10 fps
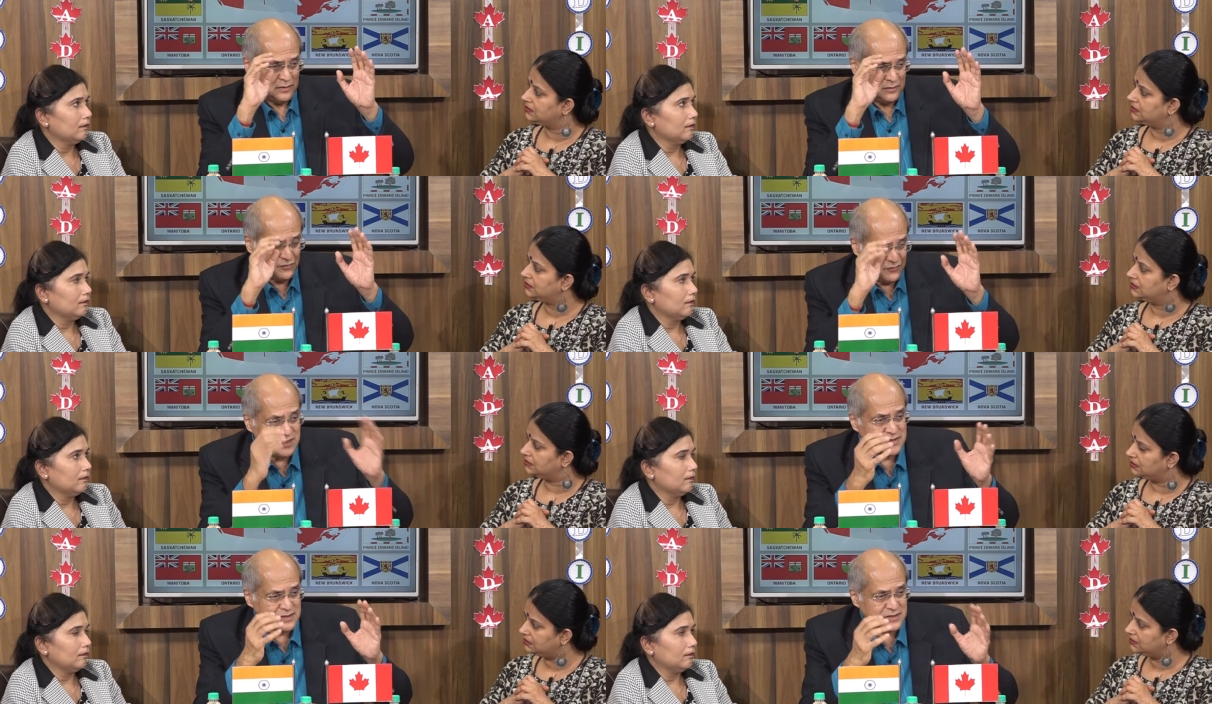Speaker 1: The
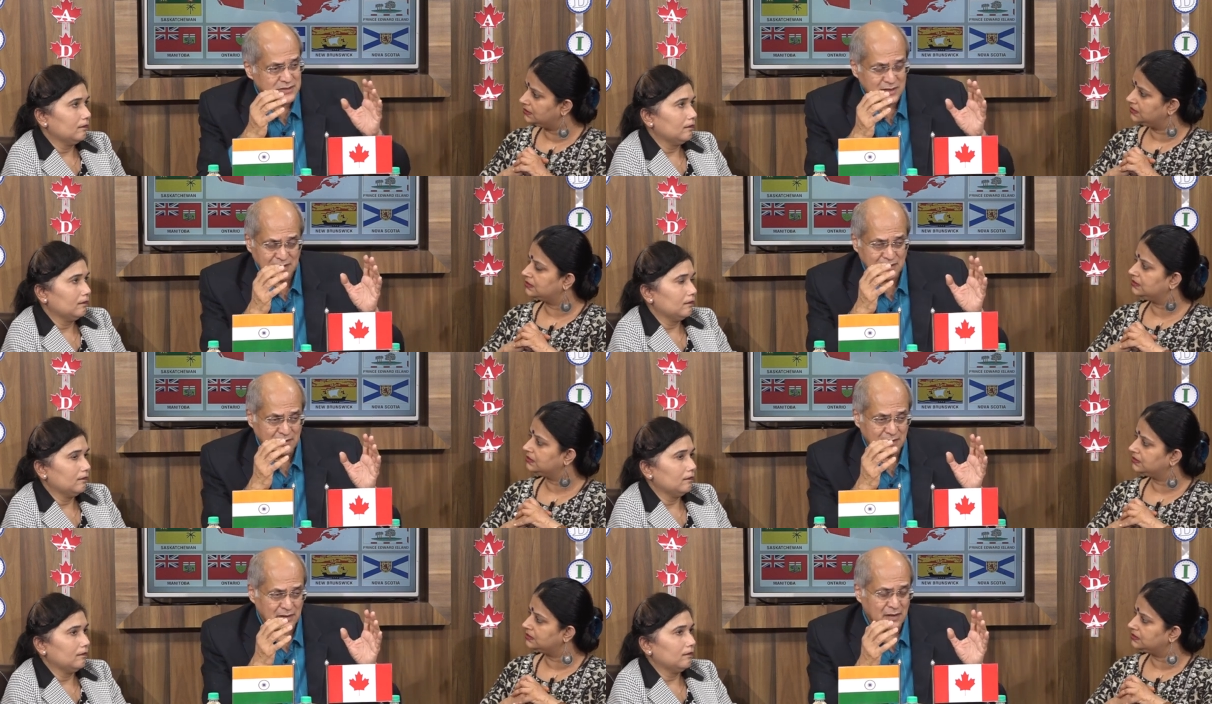reasons,
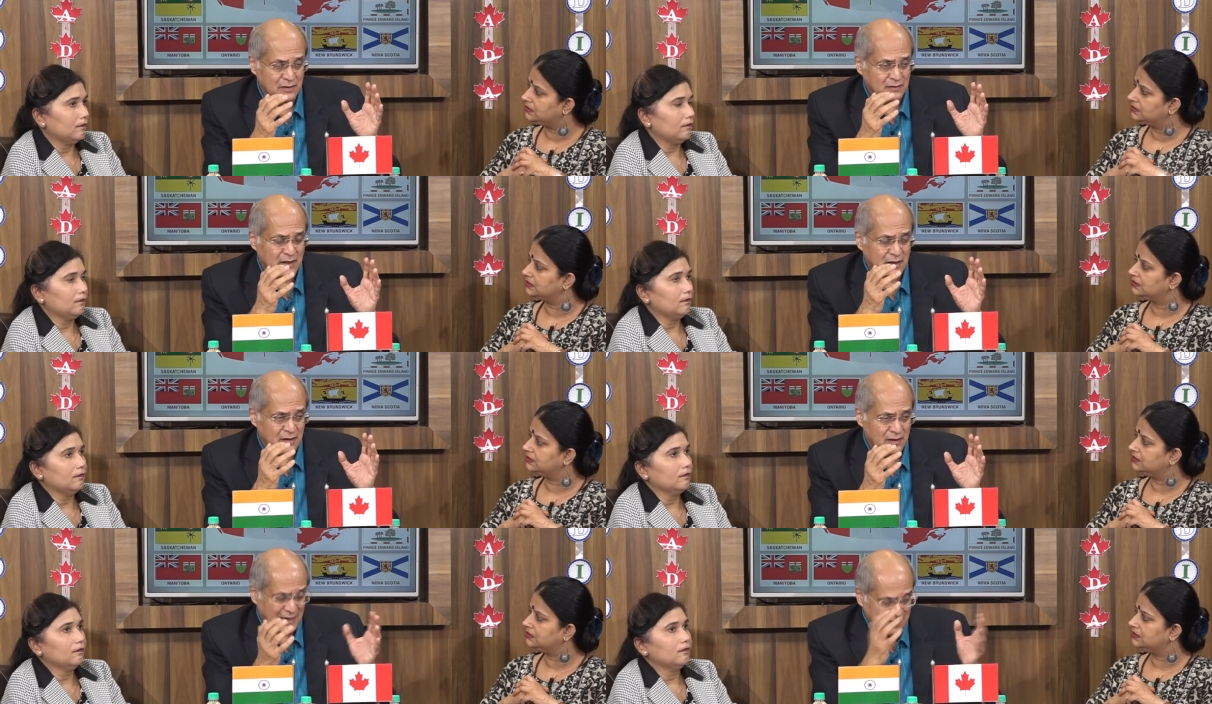
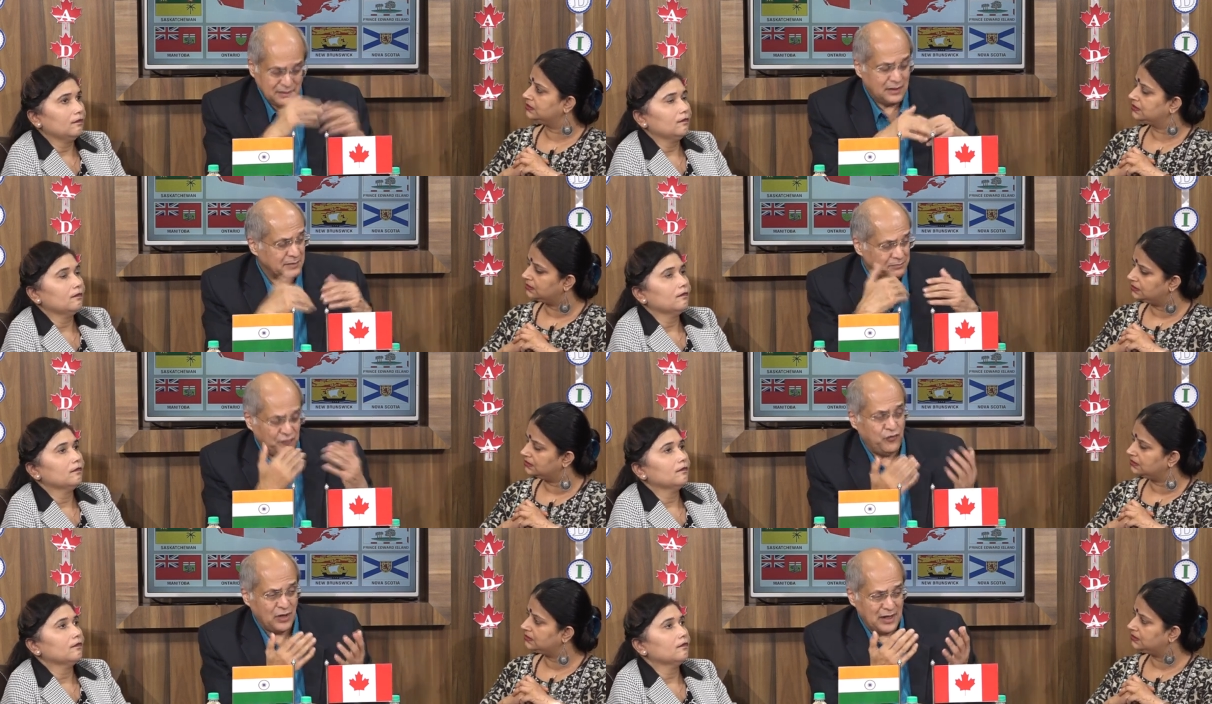uh, and, and
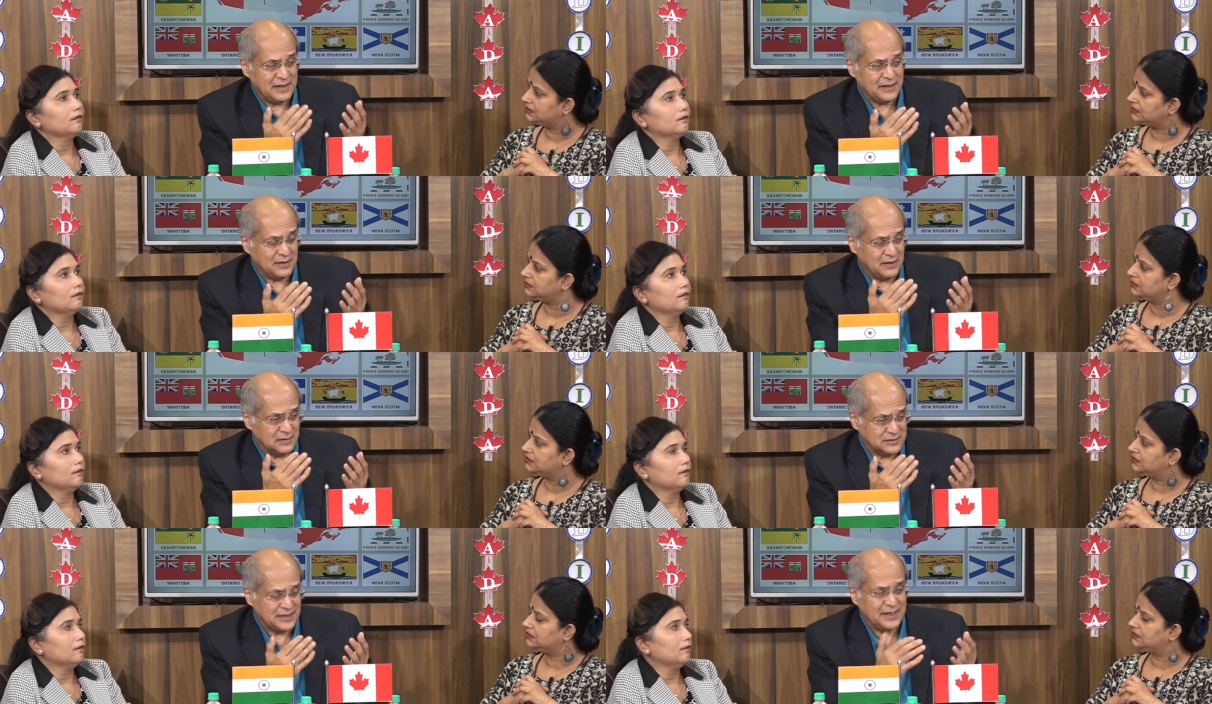before I
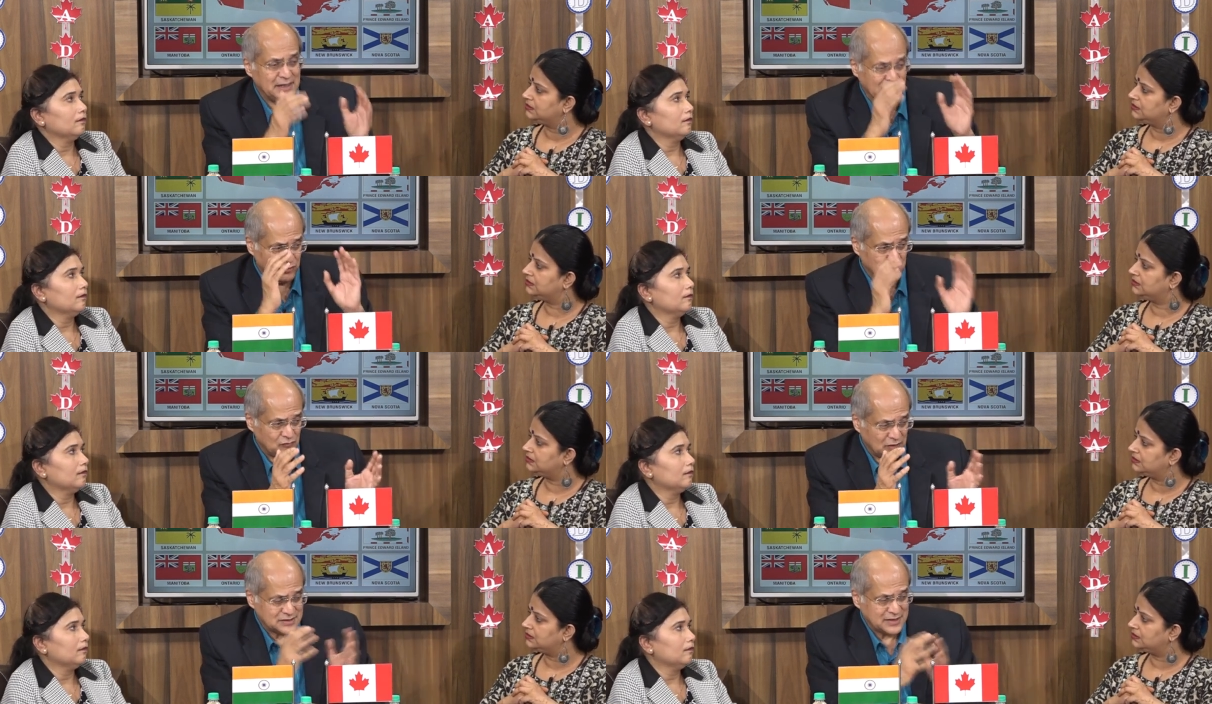say it, I want to
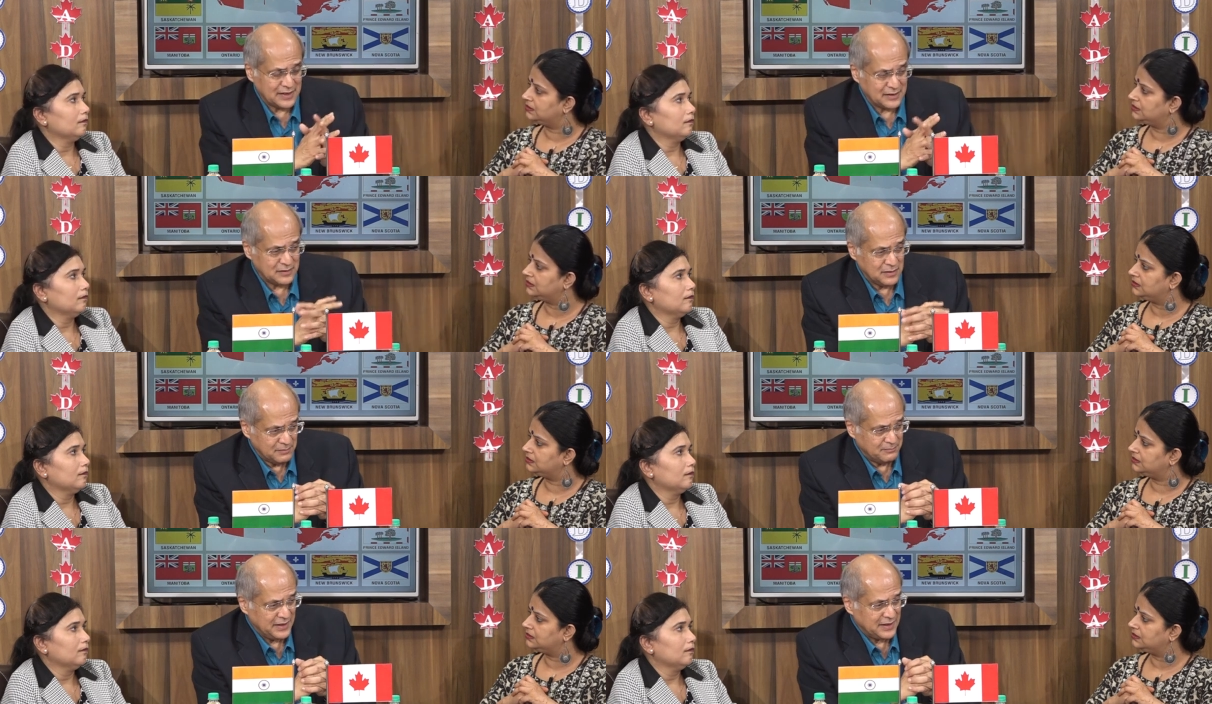once again
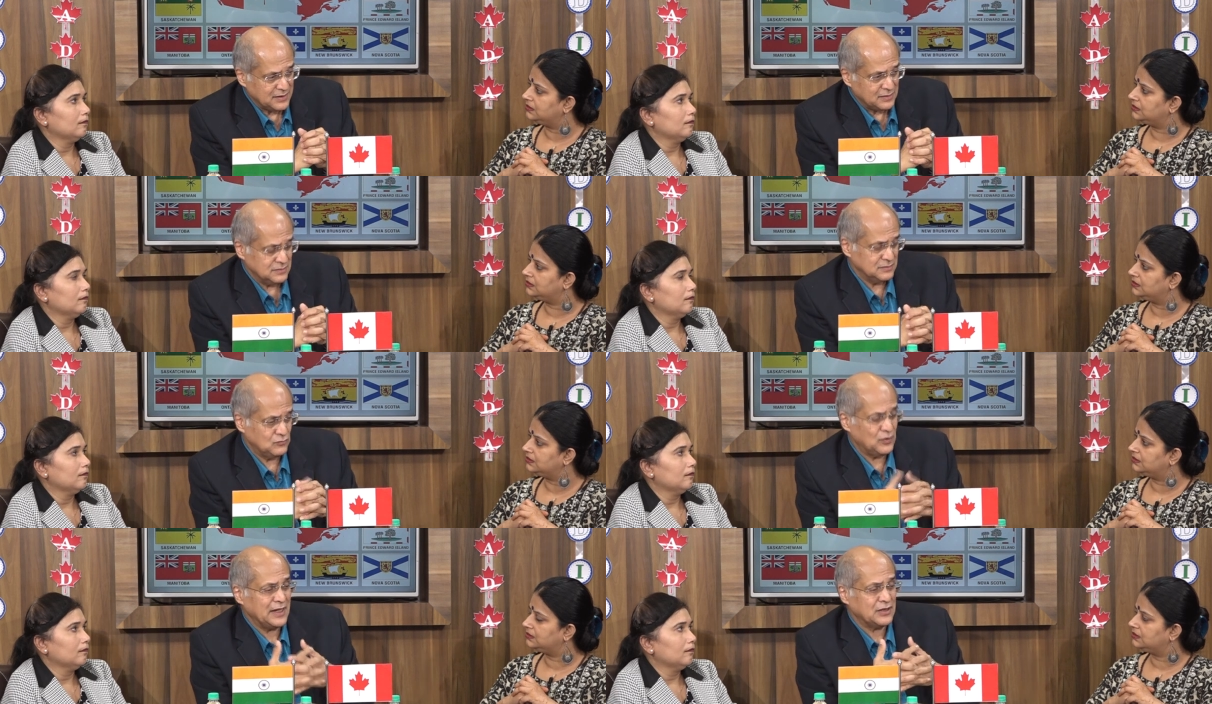make
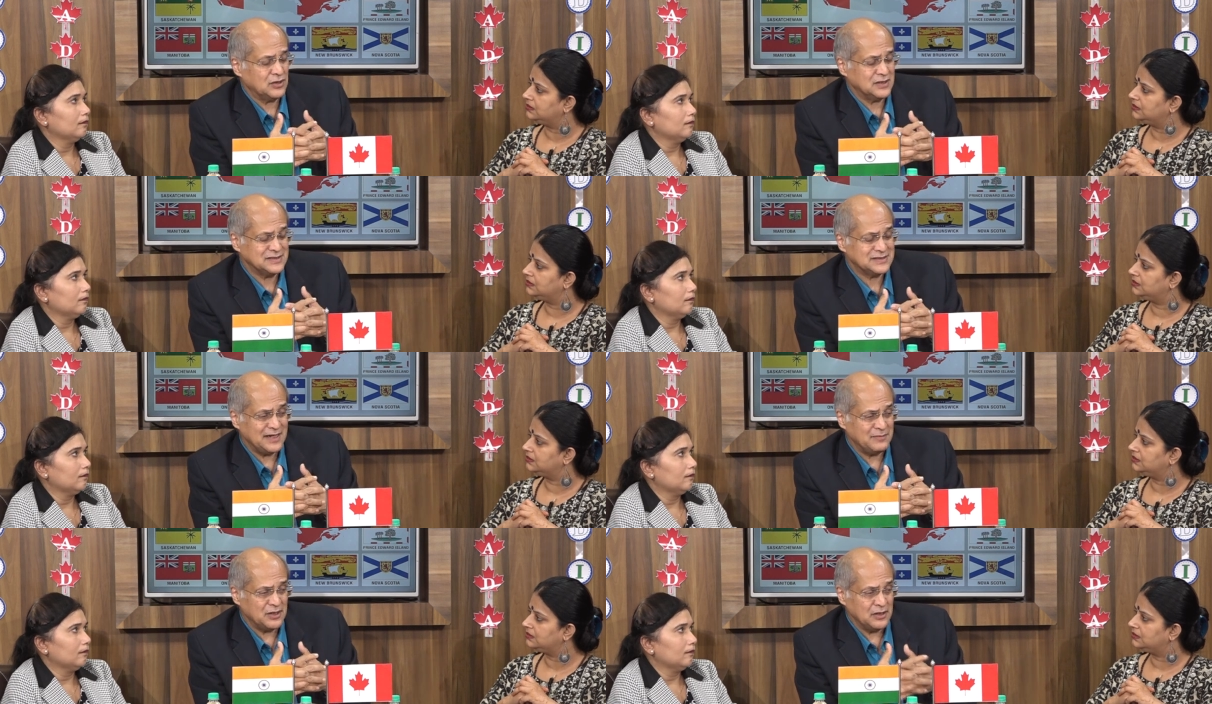what I call a
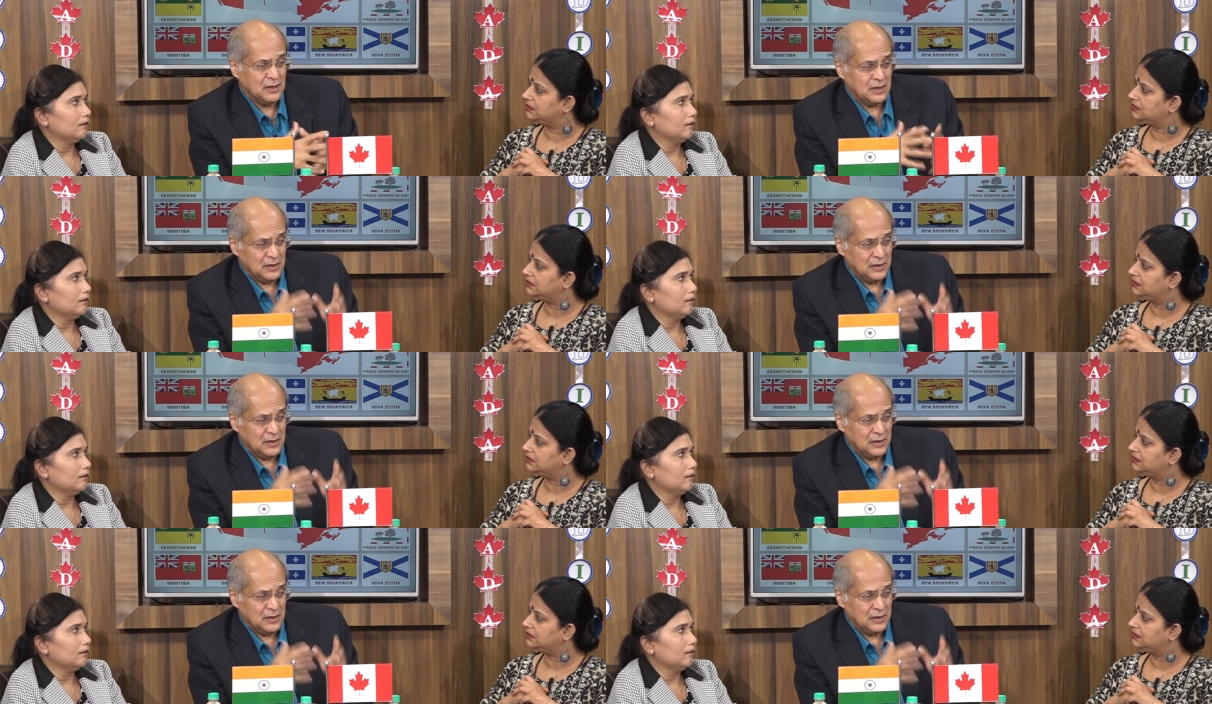disclaimer